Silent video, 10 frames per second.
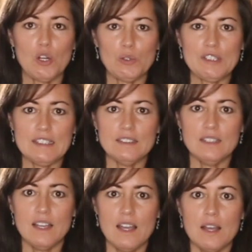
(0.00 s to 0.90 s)
golden
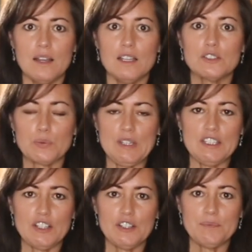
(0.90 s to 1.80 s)

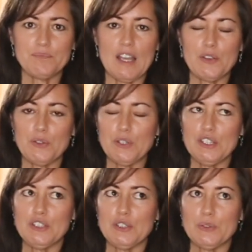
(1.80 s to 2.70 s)
sweetener. Now you
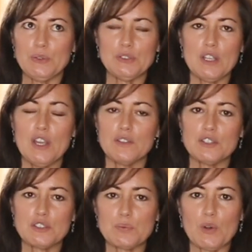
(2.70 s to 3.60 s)
can use
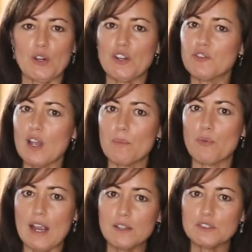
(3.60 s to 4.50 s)
the Swerve
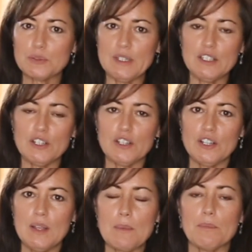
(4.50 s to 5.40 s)
brown
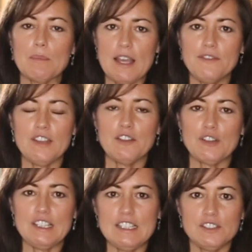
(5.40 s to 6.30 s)
sweetener, but my
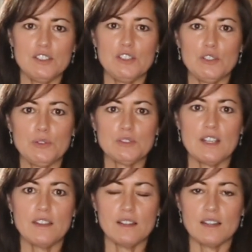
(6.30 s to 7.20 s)
favorite is to use
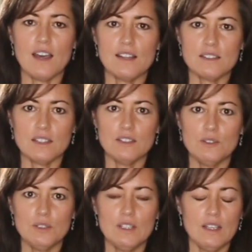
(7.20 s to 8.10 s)
the
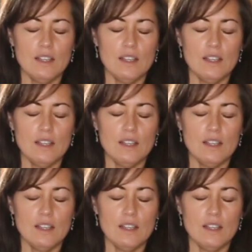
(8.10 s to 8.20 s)
Locanto